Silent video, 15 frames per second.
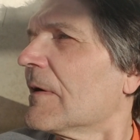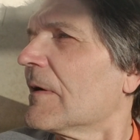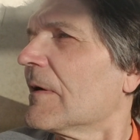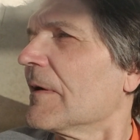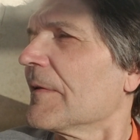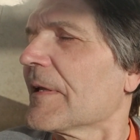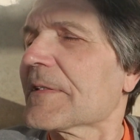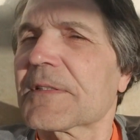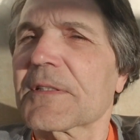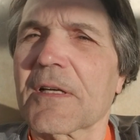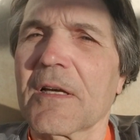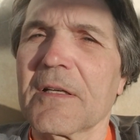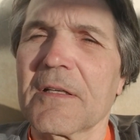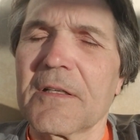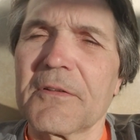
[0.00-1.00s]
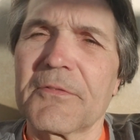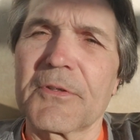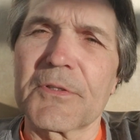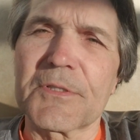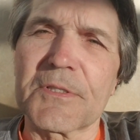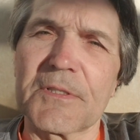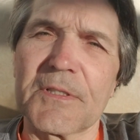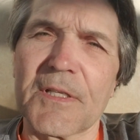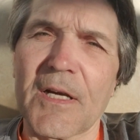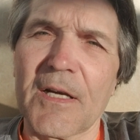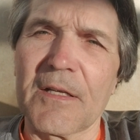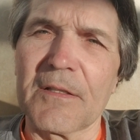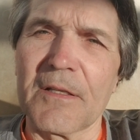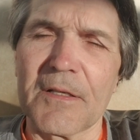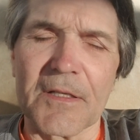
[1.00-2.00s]
And that's the kind of diversity
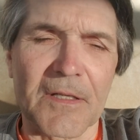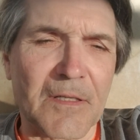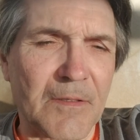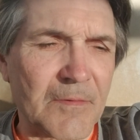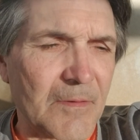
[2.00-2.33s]
I like.